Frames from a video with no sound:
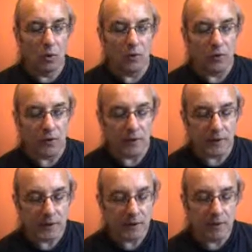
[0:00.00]
With
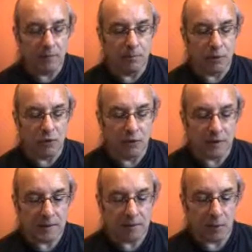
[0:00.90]
this
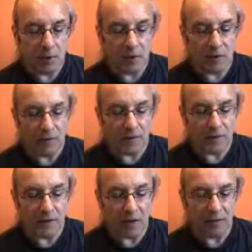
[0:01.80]
beauteous body of the
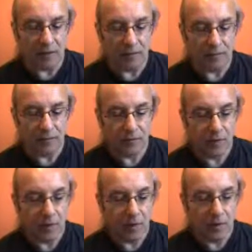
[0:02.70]
sun,
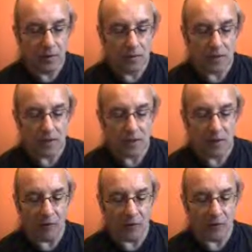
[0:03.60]
the
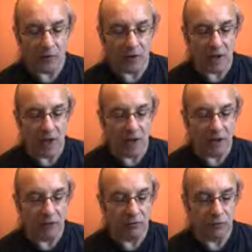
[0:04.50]
self which is
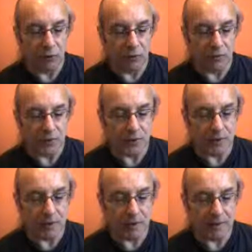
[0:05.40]
I roams the
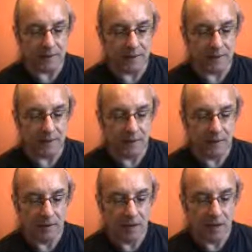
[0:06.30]
space,
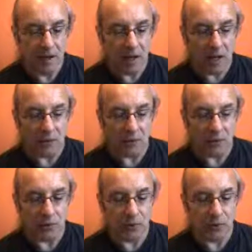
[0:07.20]
as
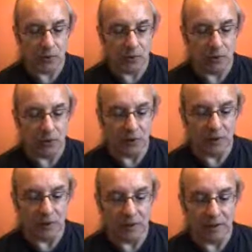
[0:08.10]
also in the body
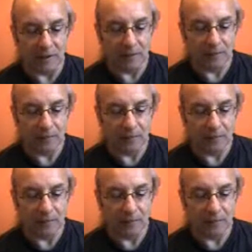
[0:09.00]
of air.